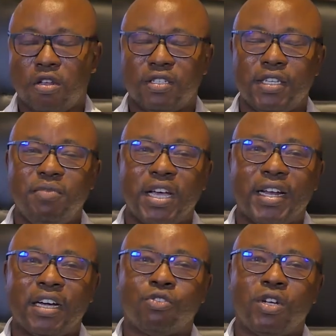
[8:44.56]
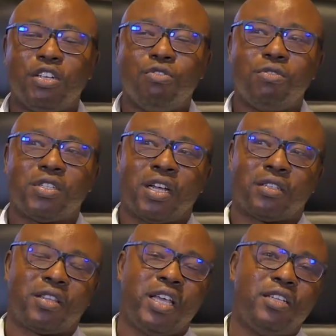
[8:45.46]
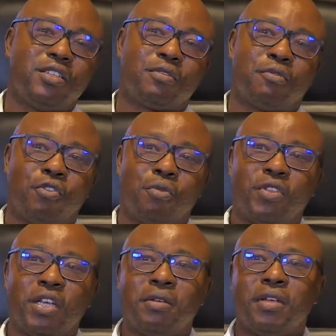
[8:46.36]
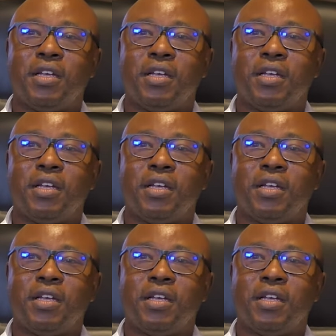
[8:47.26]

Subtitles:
CBN actually looks at things from the